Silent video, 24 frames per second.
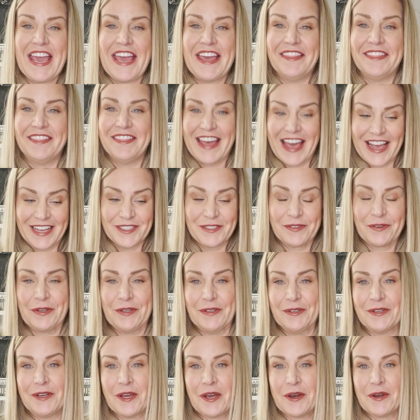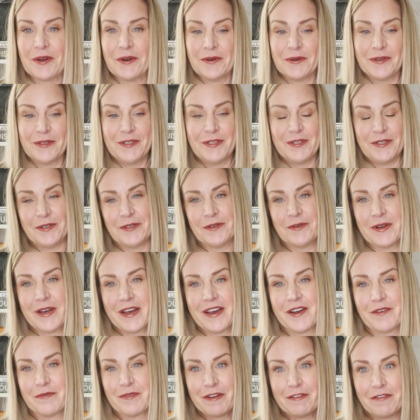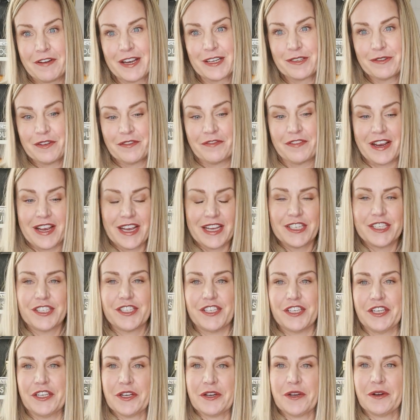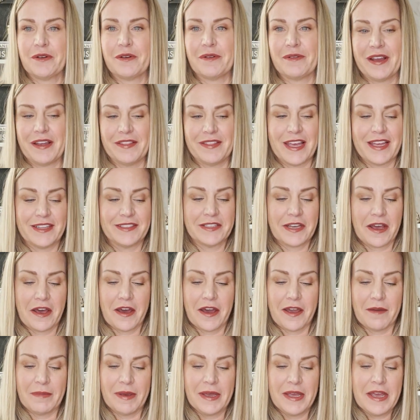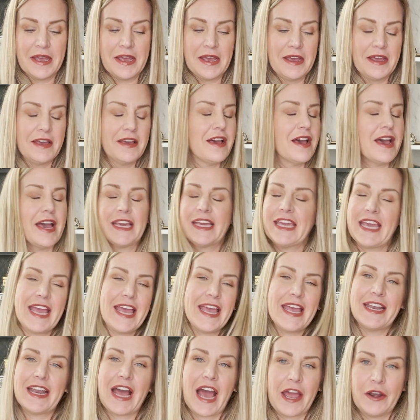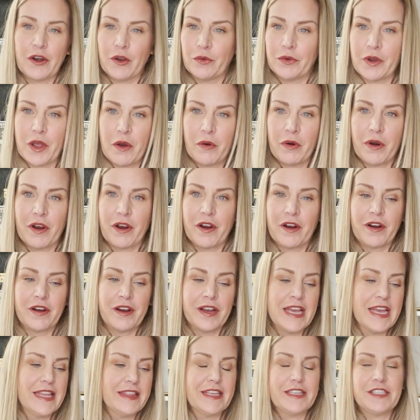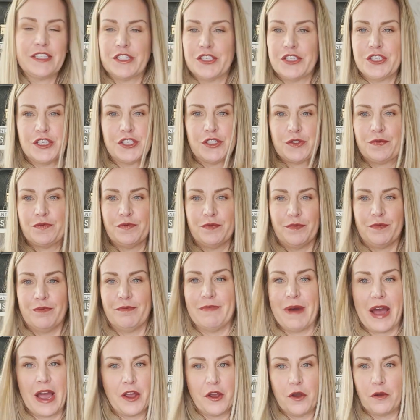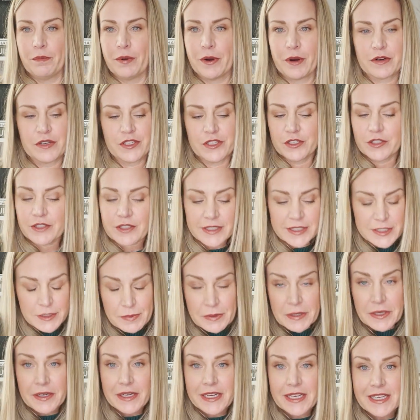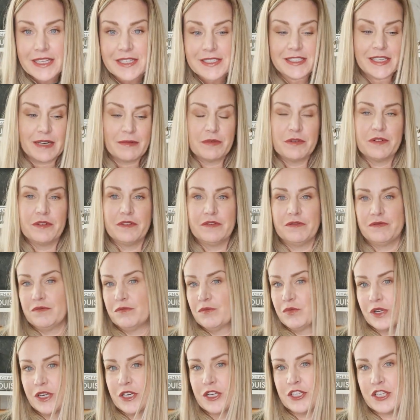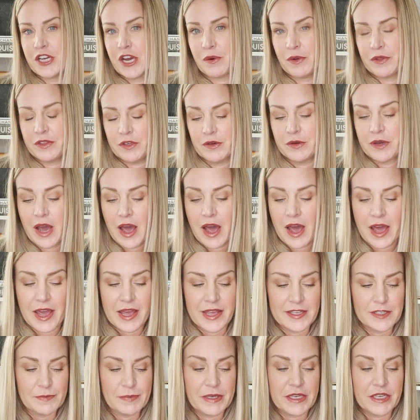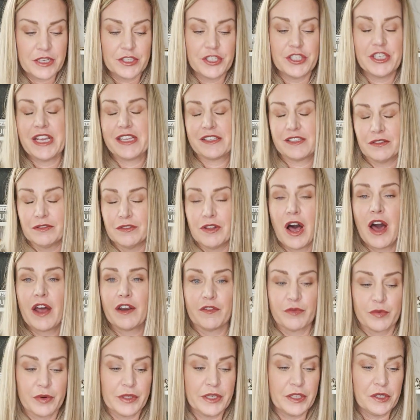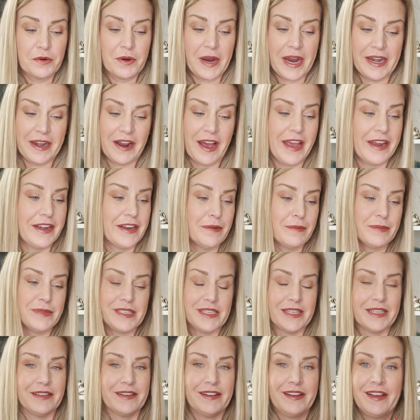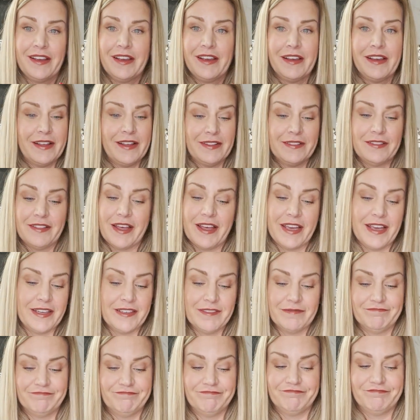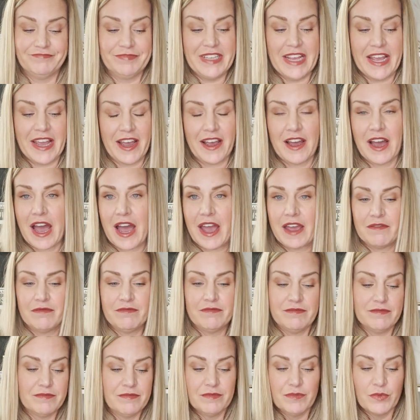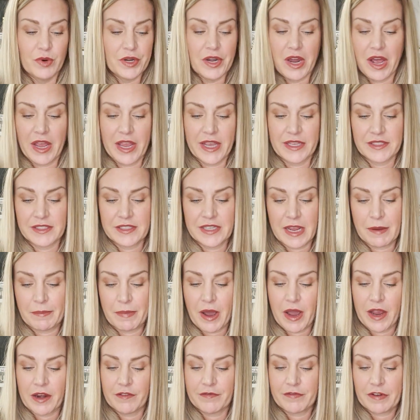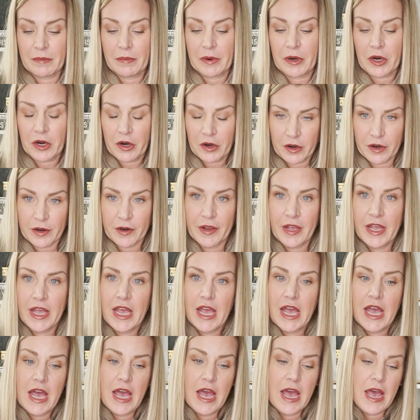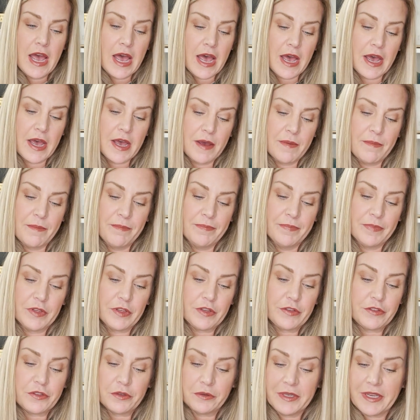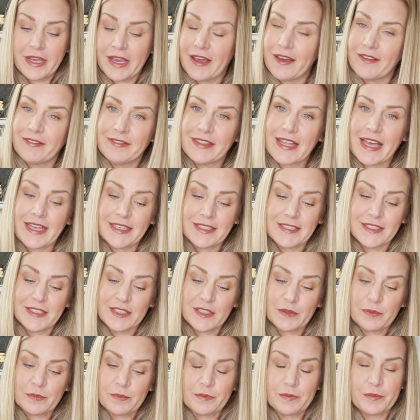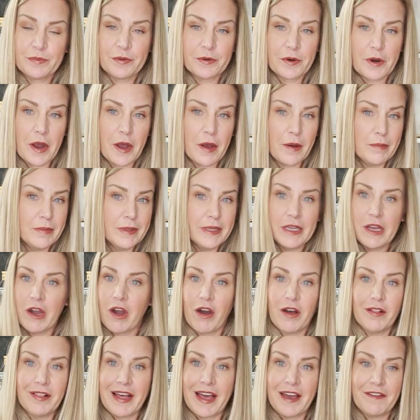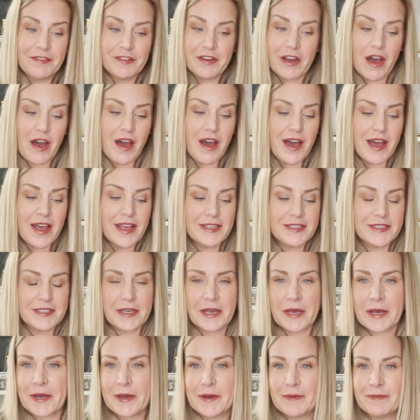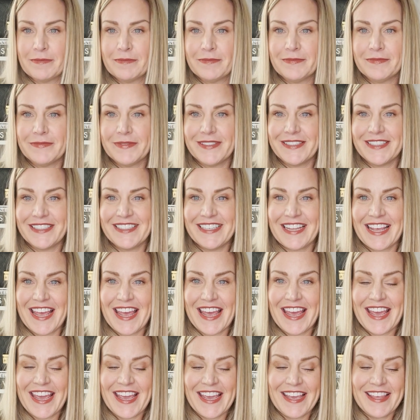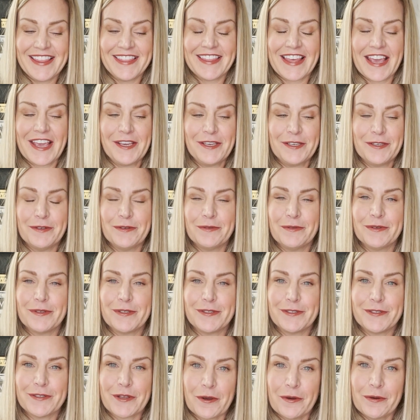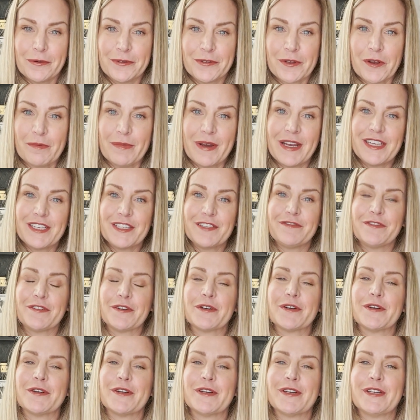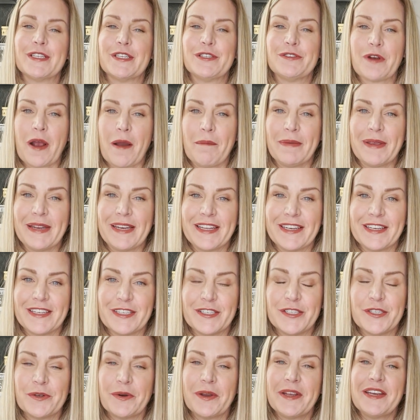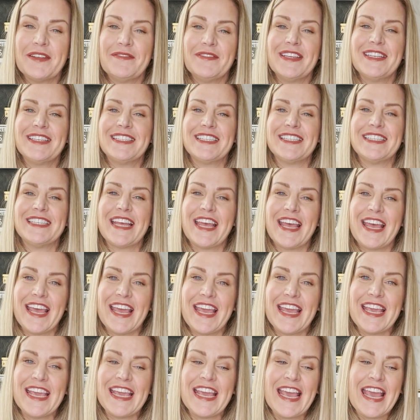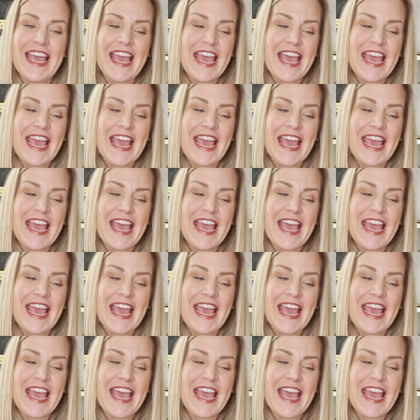And that's where you go to refresh, around that time. Again, I don't know her. This is just my own personal experience. I want to share with you guys because she has a lot of really great items and I would not hesitate buying from her. So yeah, that's probably all I've got today. Thank you so much for dropping in and joining me today.